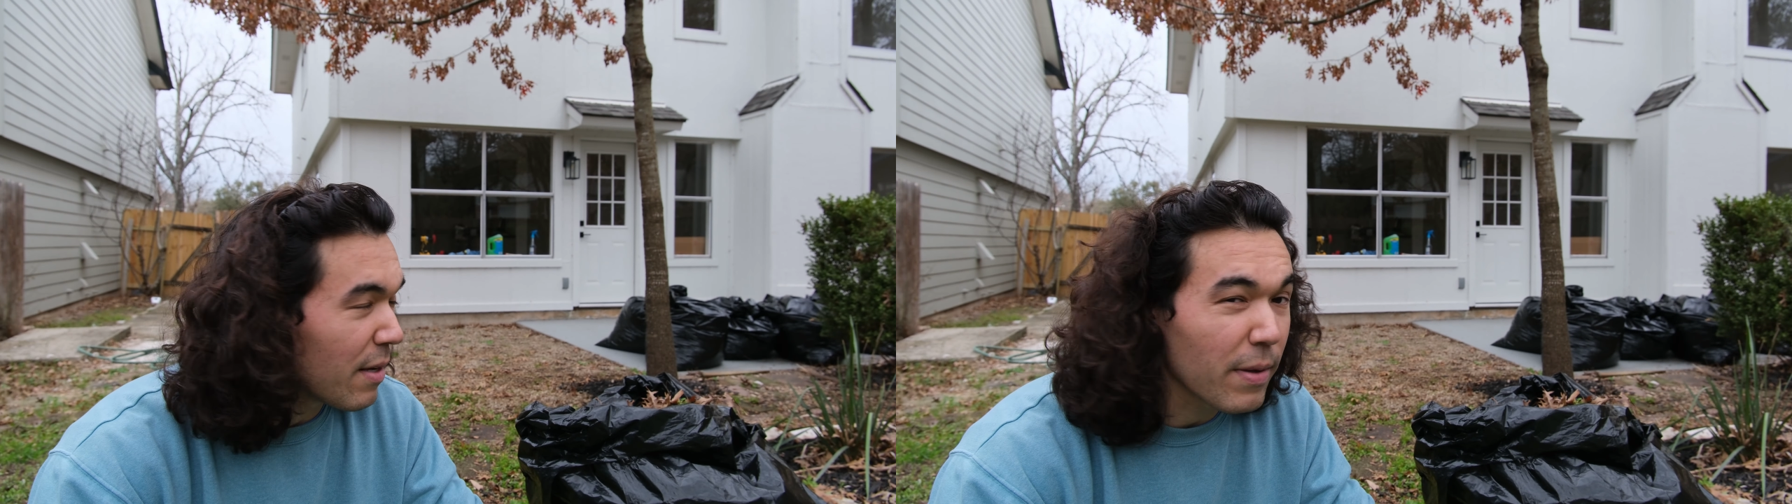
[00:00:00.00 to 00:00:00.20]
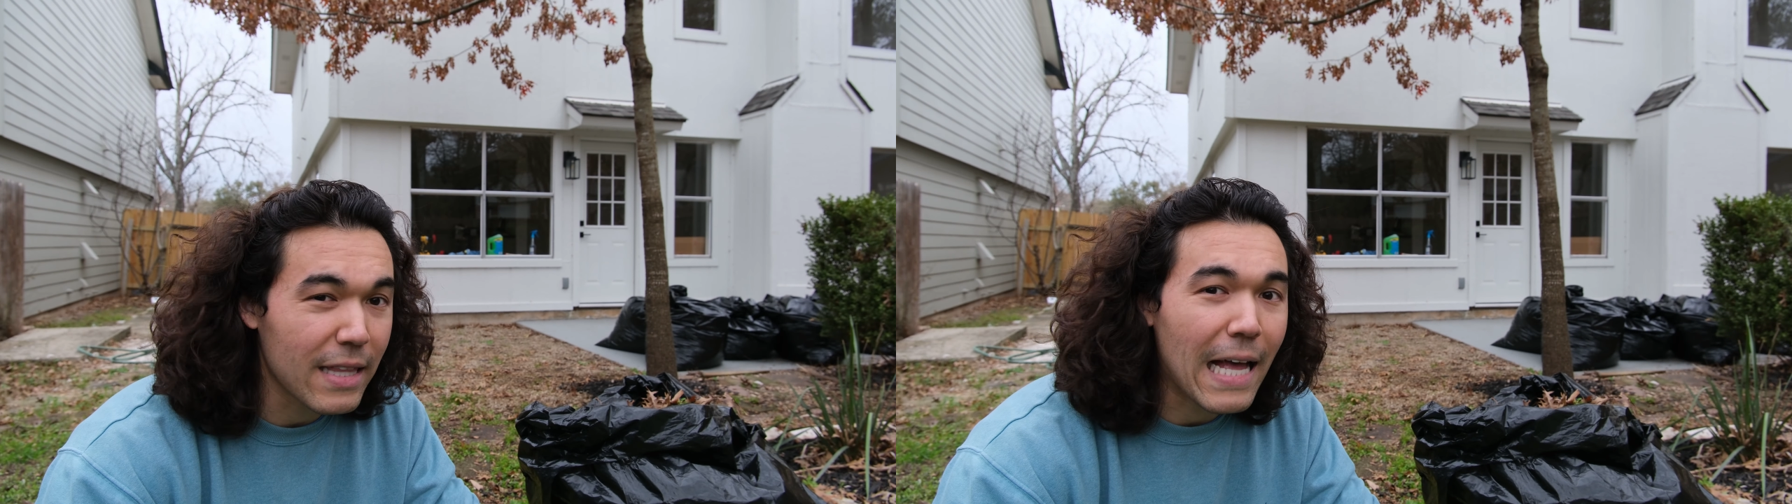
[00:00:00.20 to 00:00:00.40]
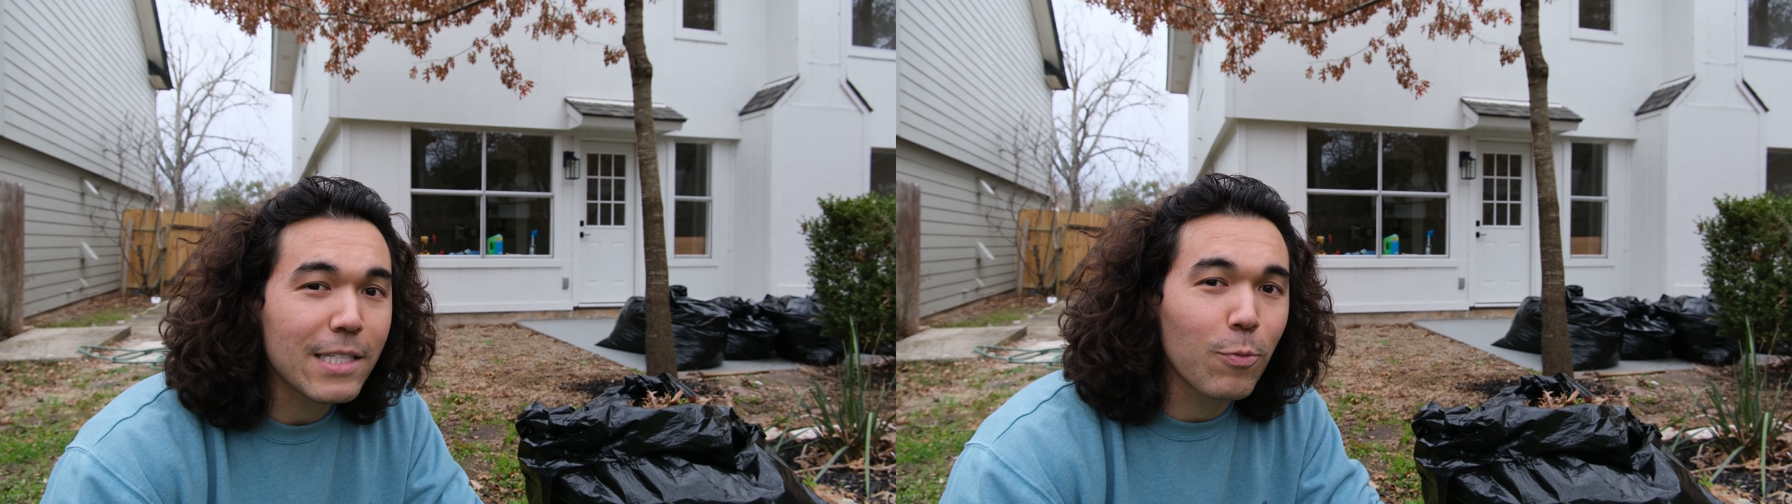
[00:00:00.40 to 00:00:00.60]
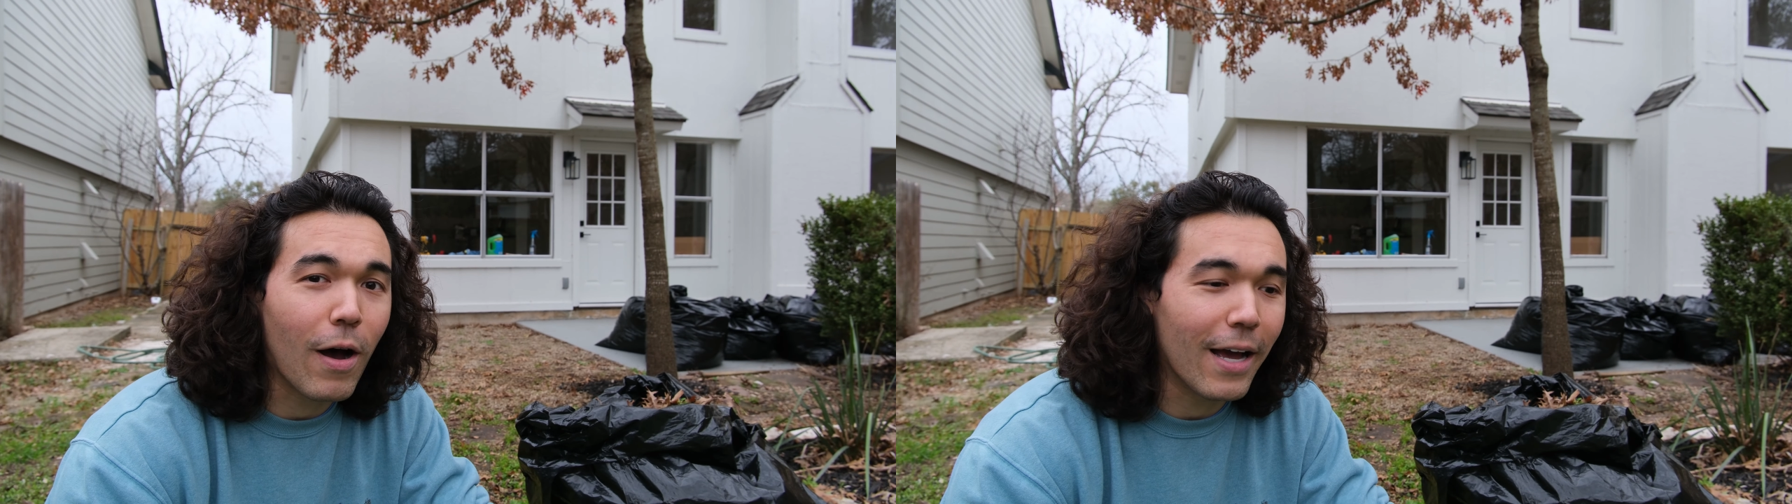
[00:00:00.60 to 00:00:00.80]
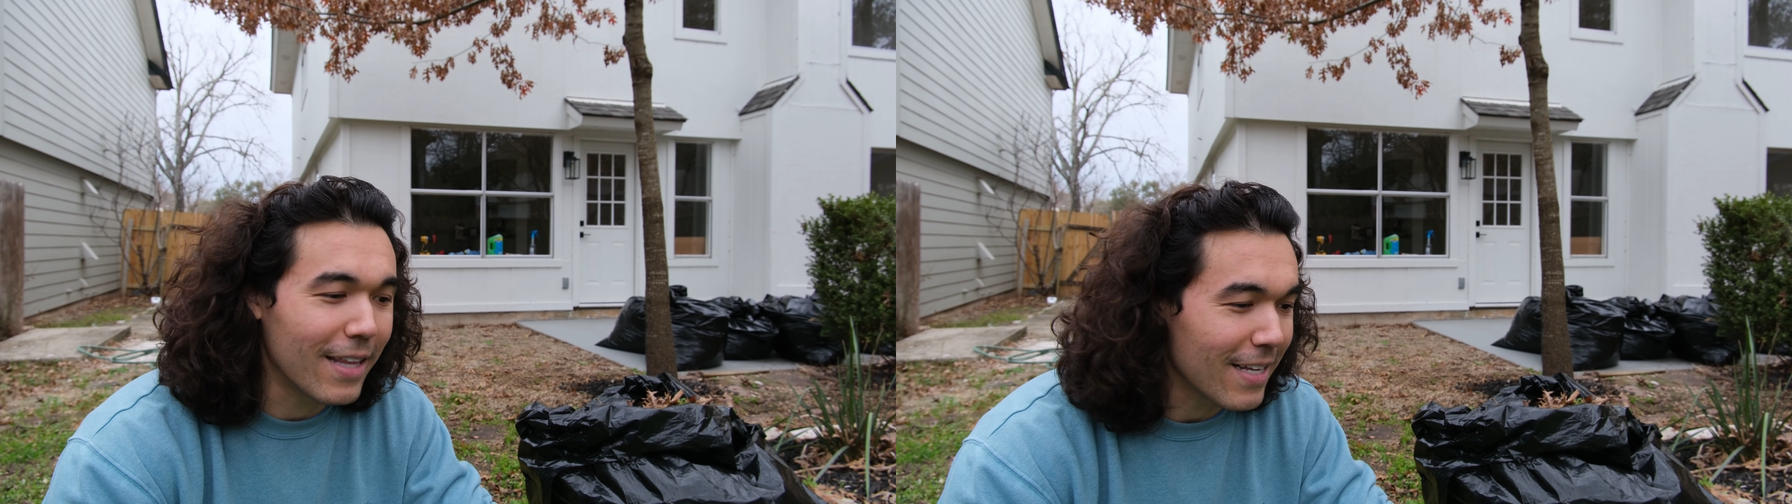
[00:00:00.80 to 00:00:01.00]
but that's
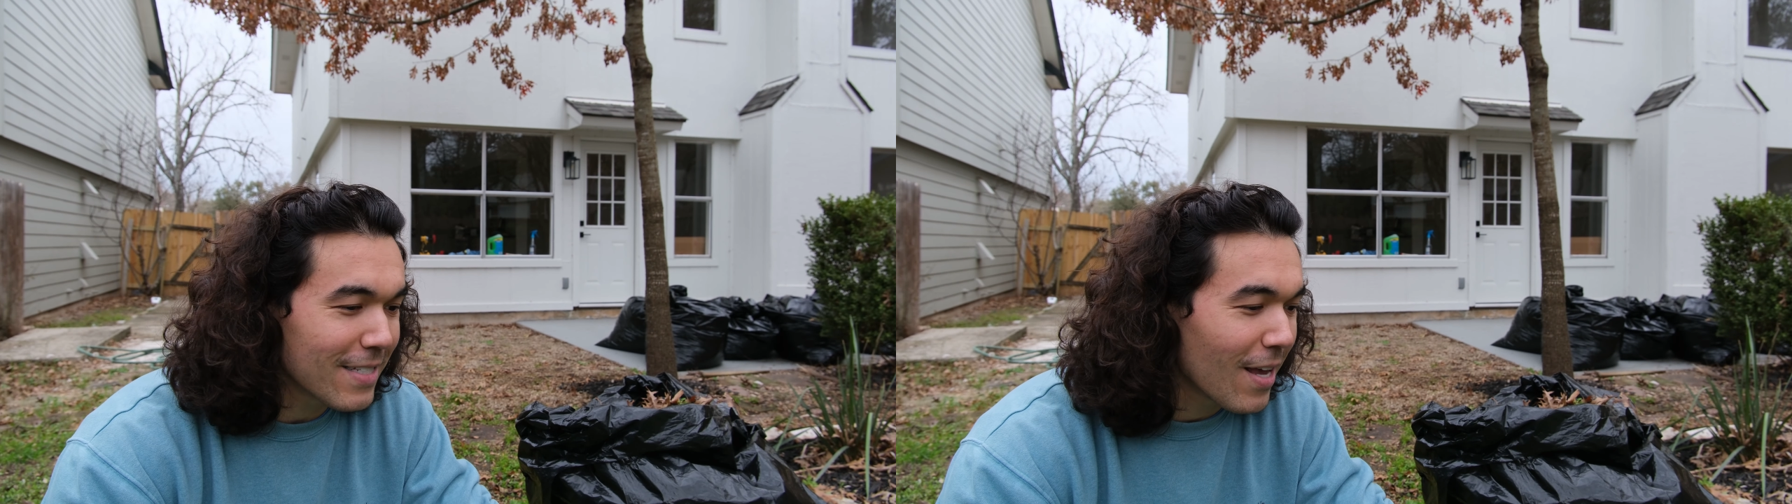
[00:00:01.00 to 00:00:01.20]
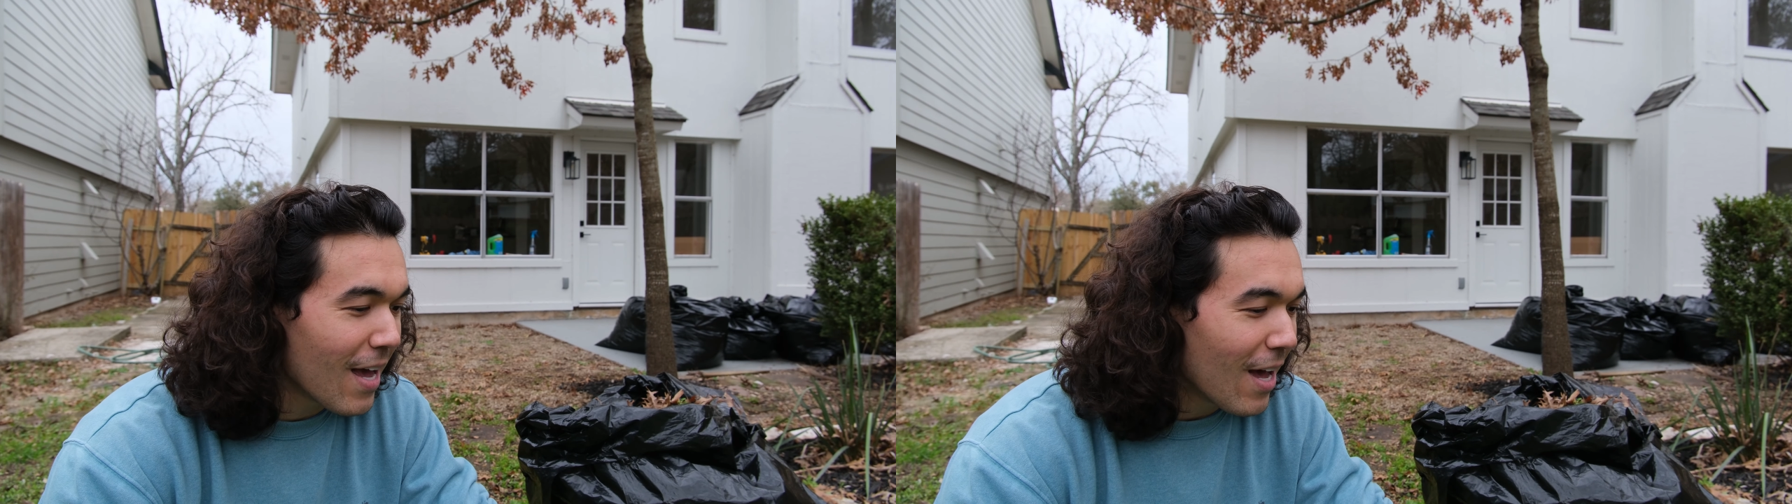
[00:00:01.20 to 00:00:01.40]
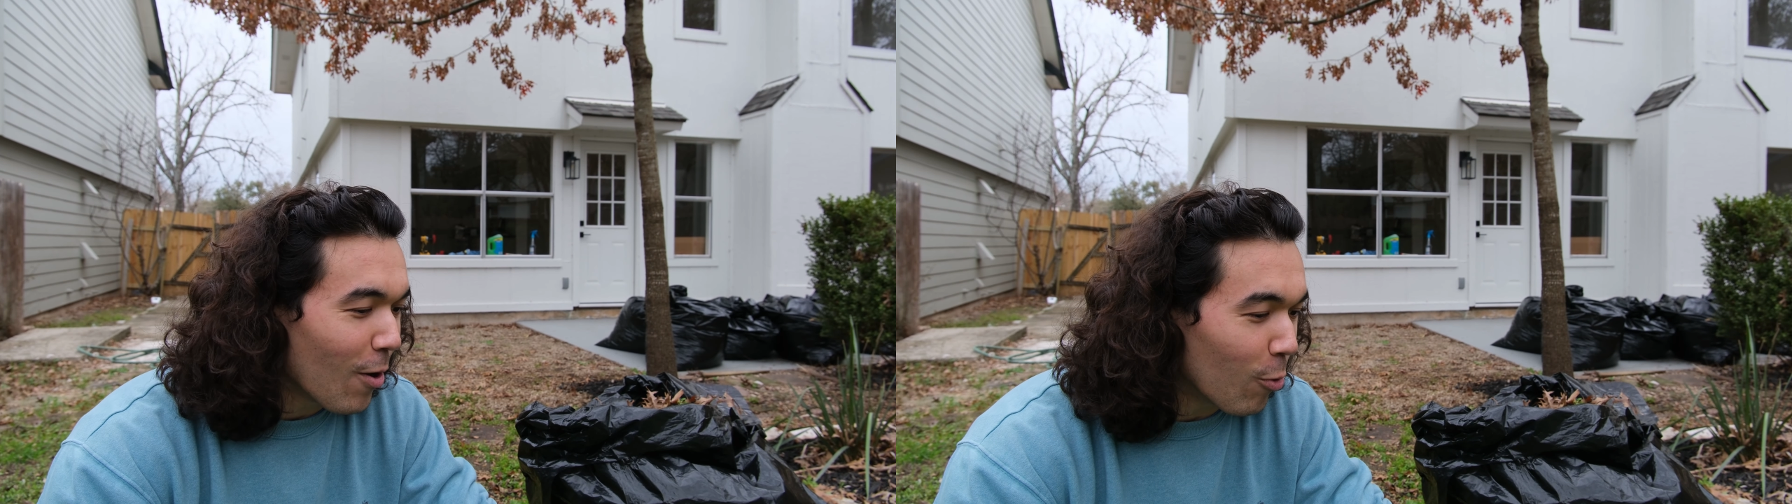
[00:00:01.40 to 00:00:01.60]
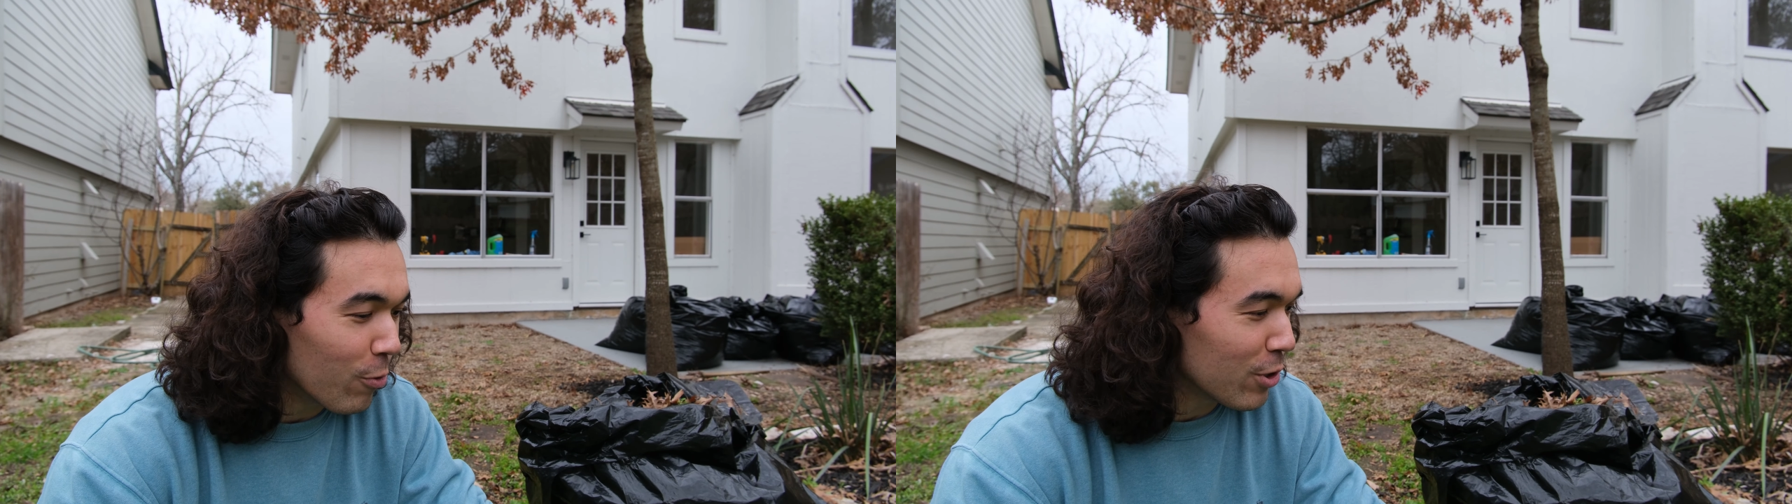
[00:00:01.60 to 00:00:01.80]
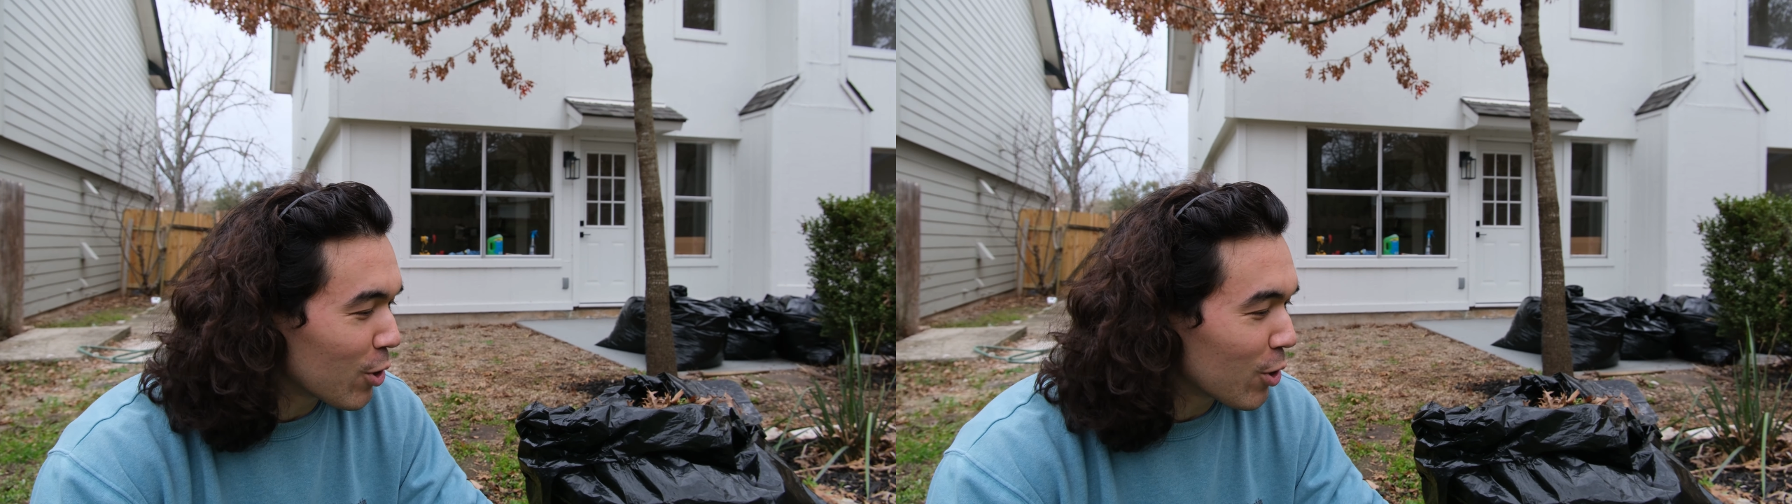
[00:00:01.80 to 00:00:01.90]
why this orange